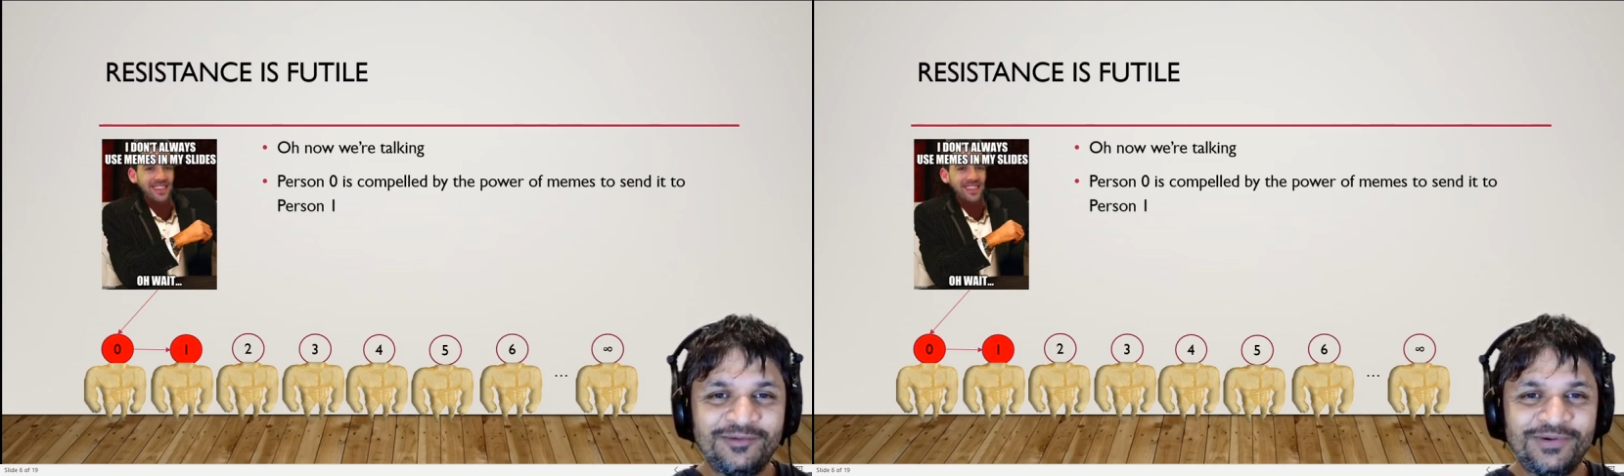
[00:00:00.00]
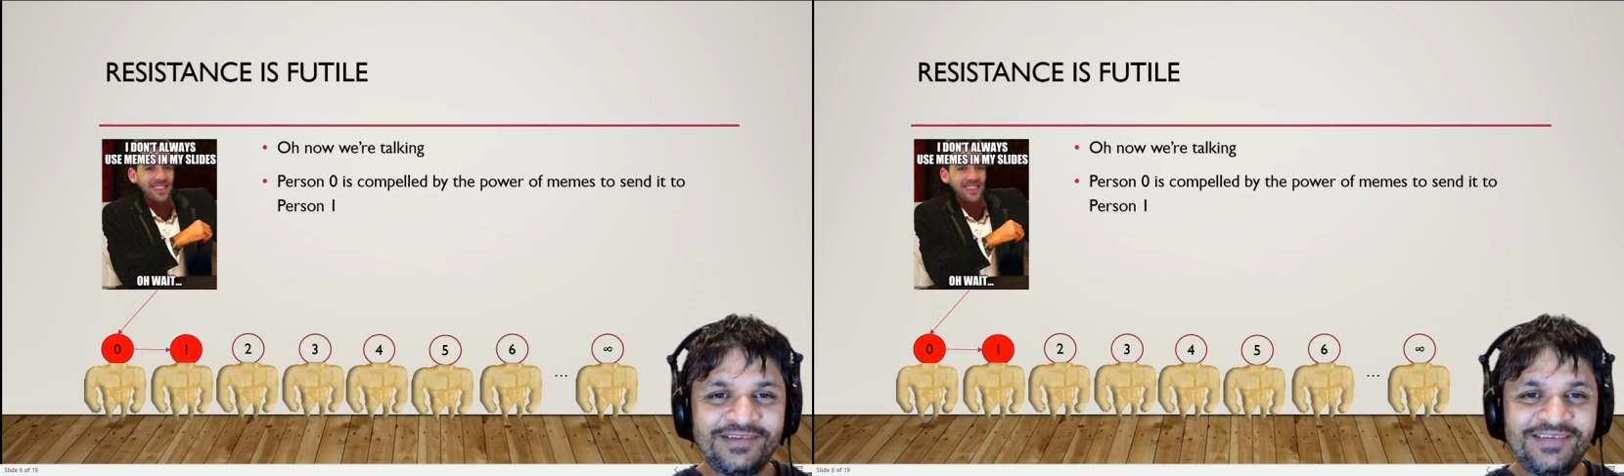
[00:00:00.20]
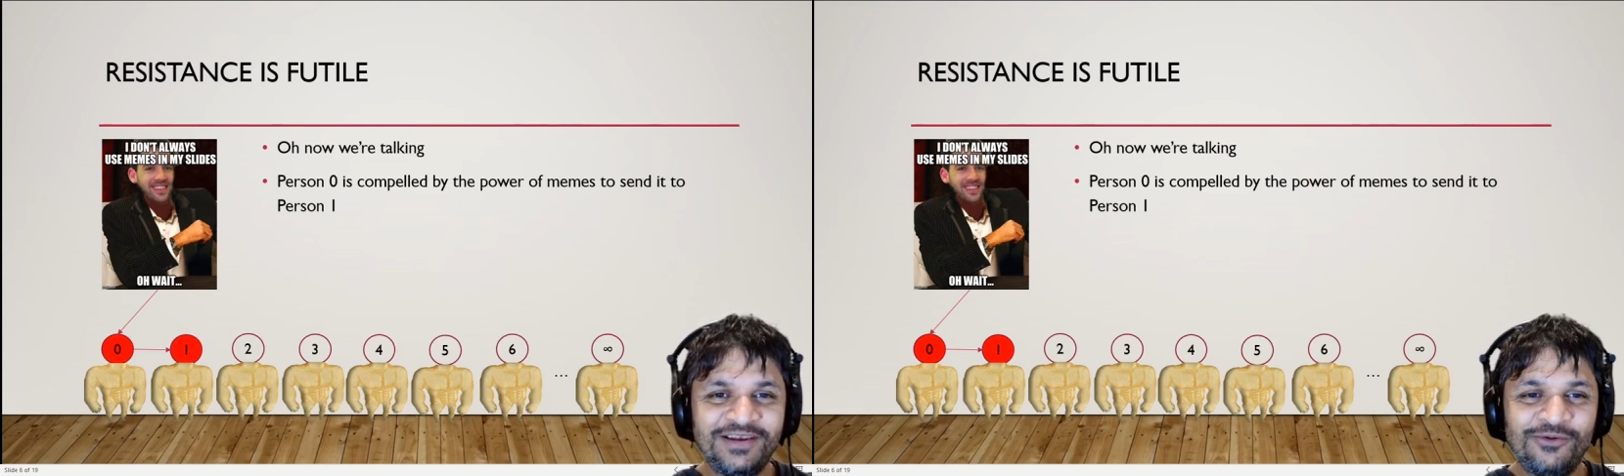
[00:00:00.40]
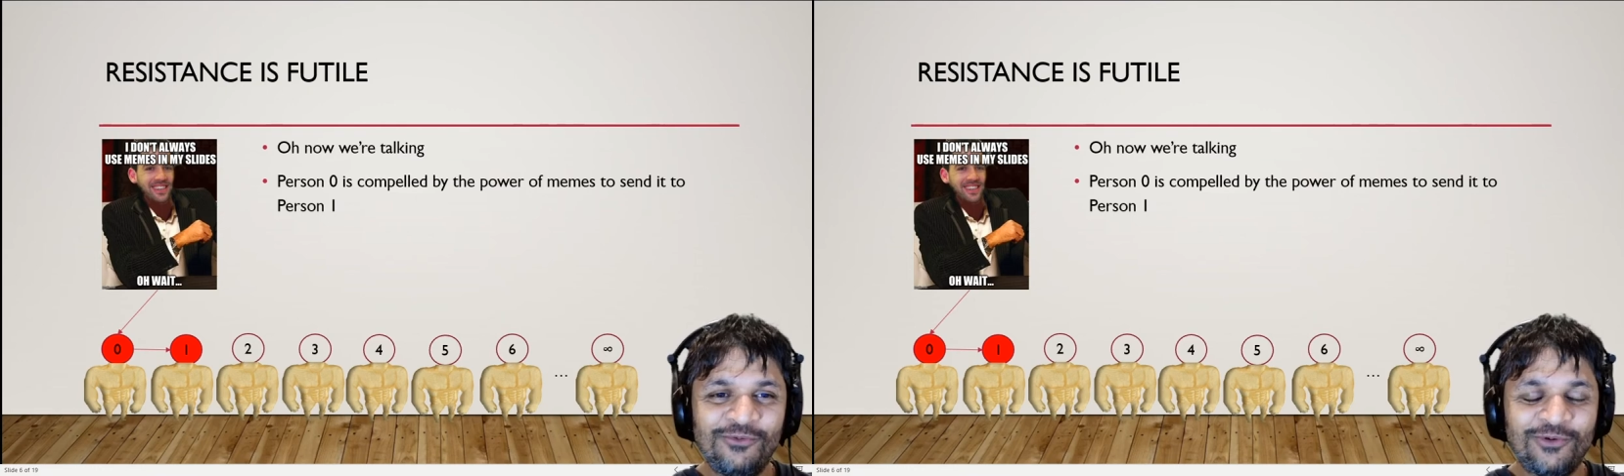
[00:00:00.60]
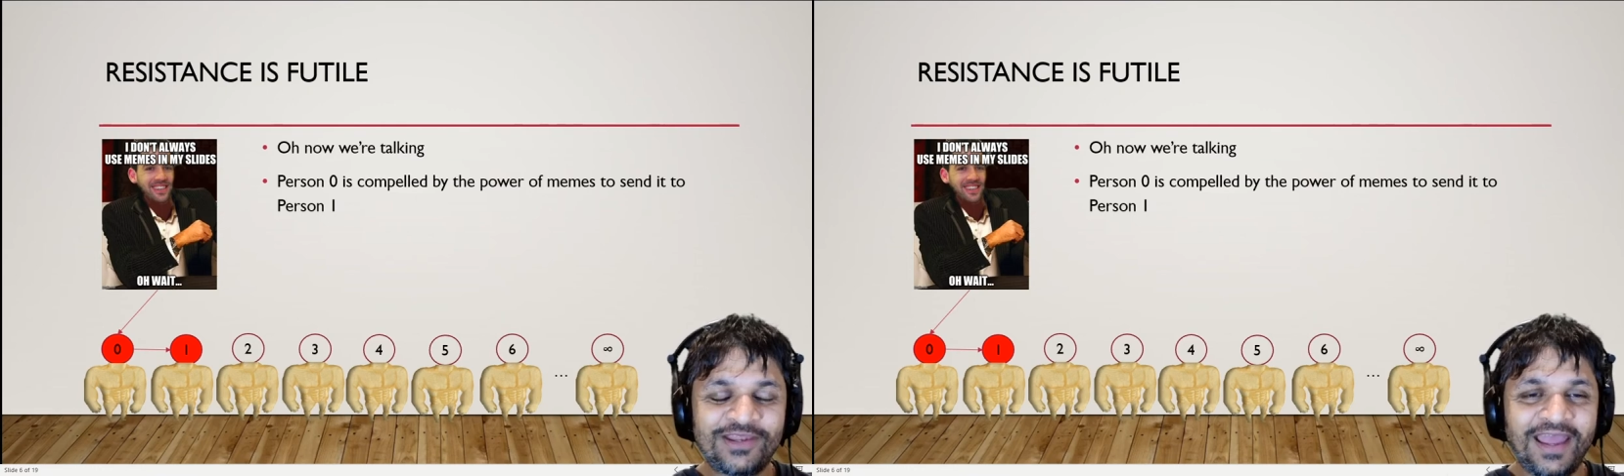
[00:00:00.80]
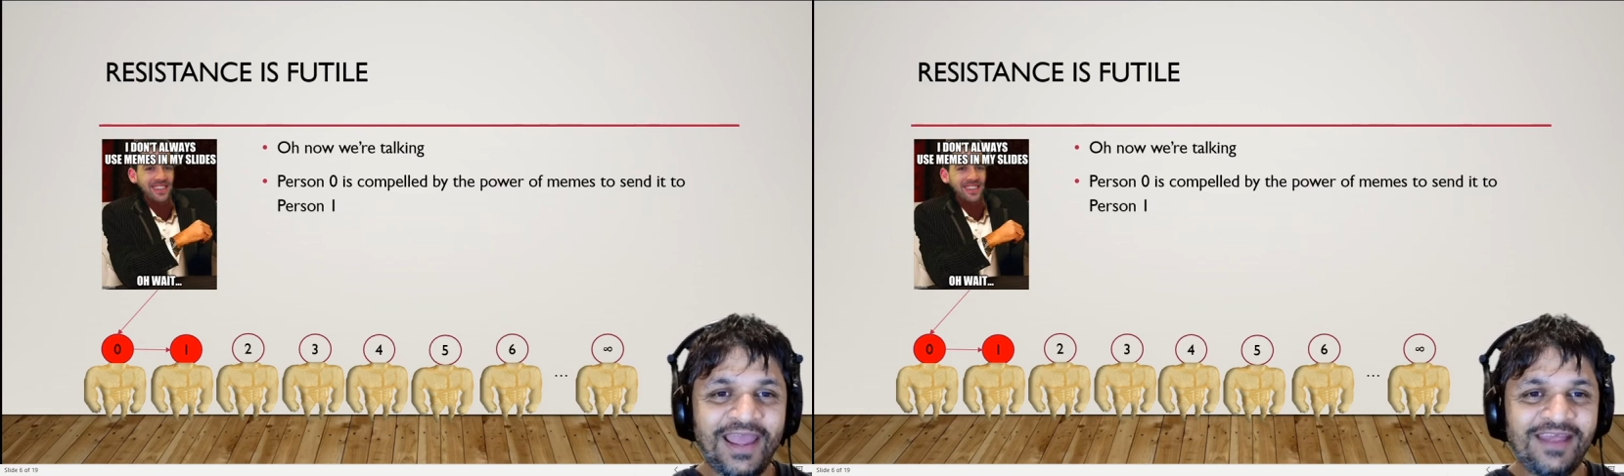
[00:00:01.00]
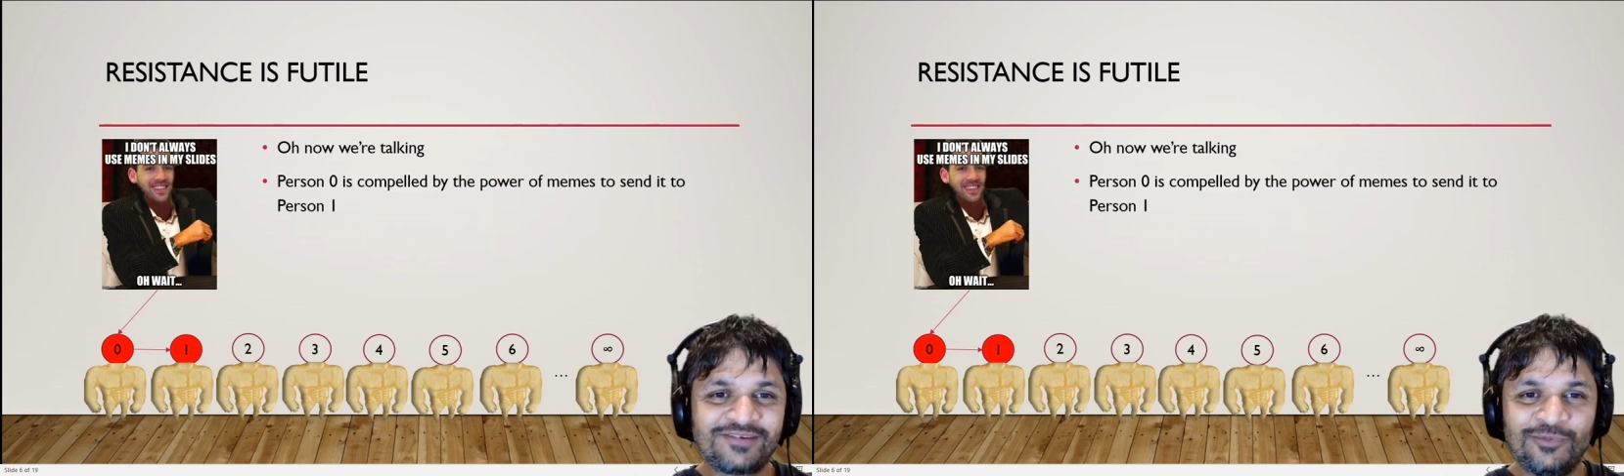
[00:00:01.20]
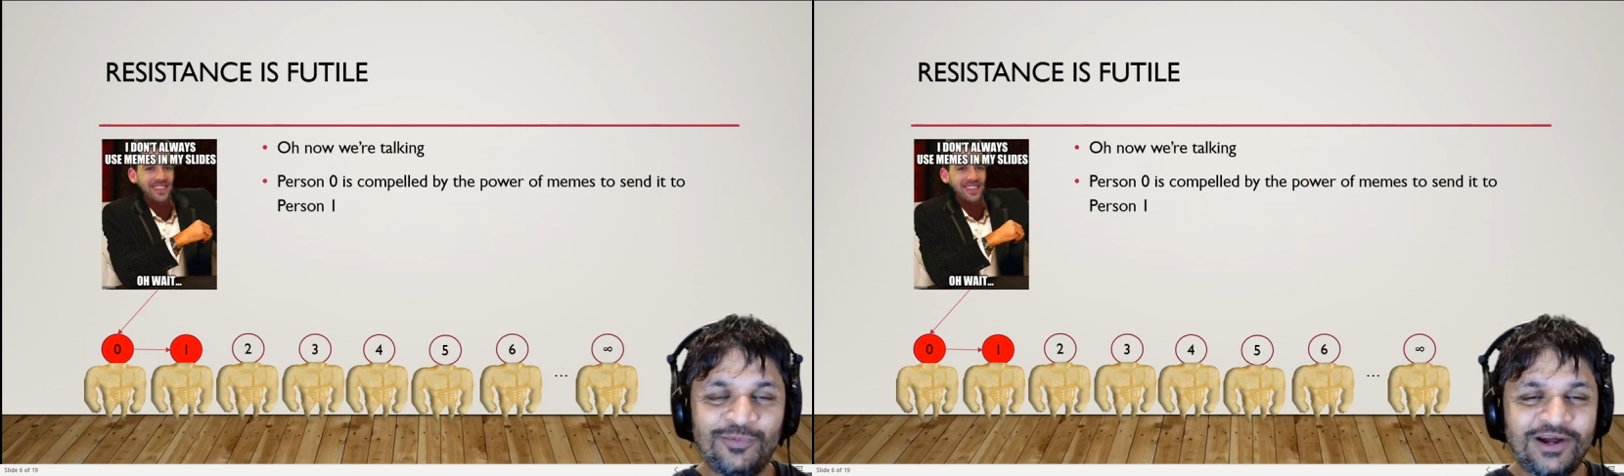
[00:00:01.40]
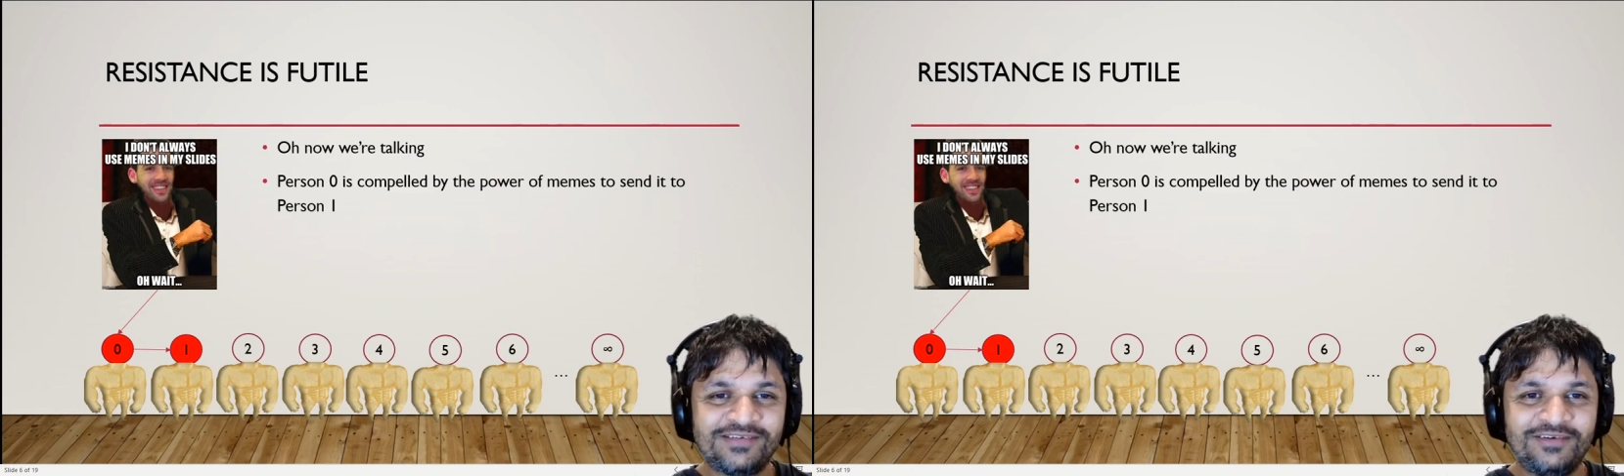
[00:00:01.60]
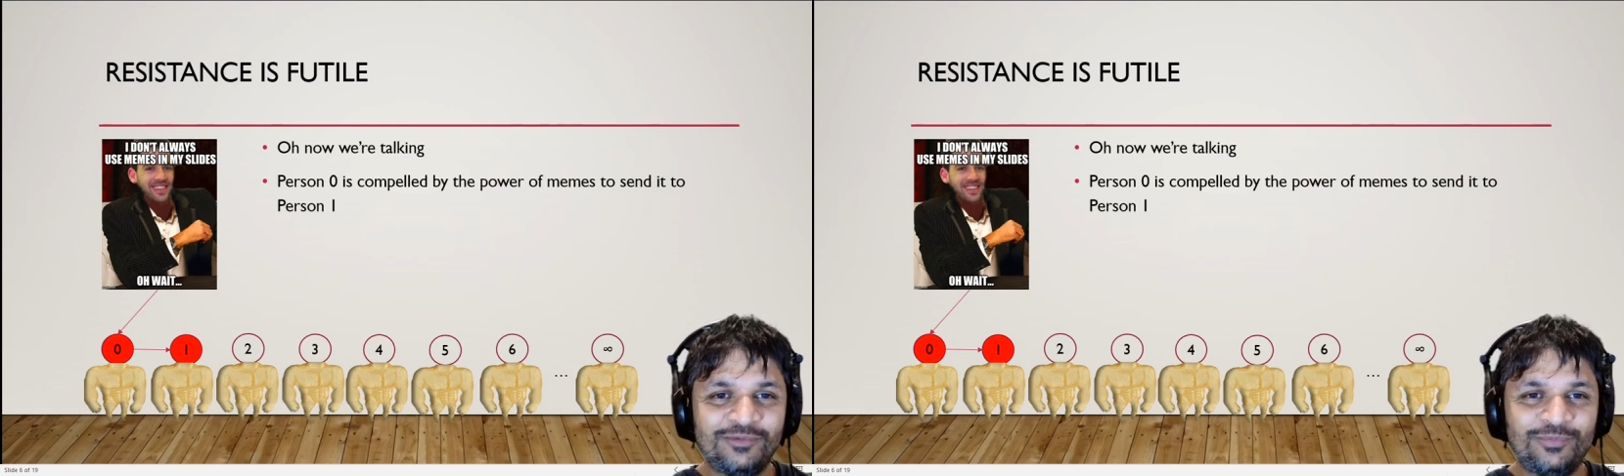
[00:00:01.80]
person naught has to
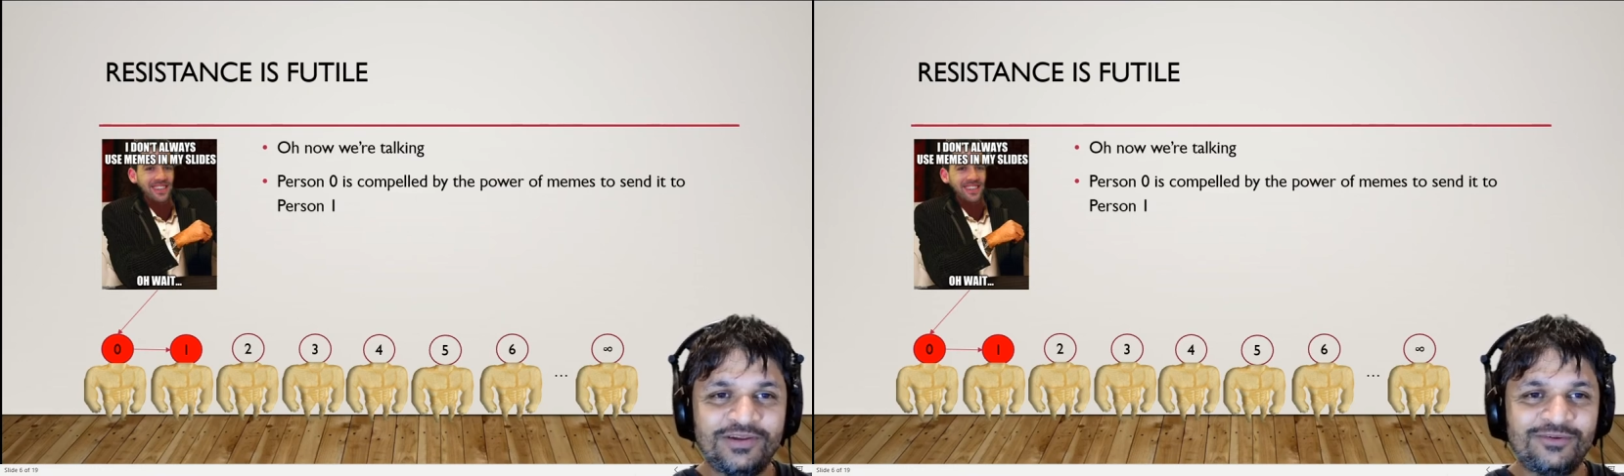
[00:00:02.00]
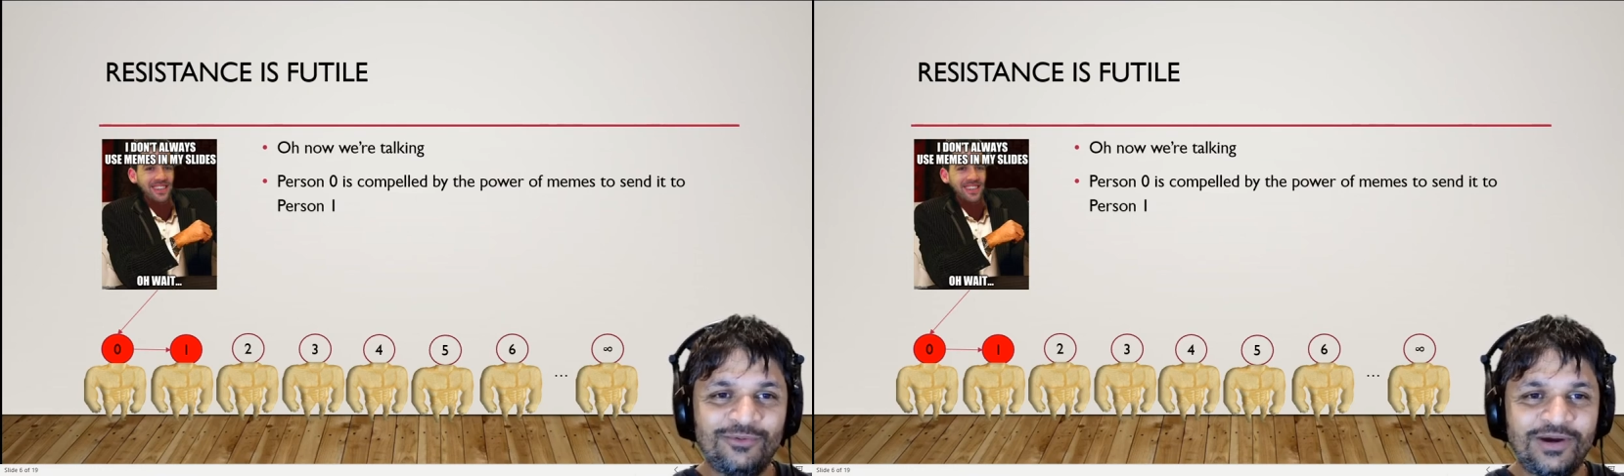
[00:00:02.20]
pass it to person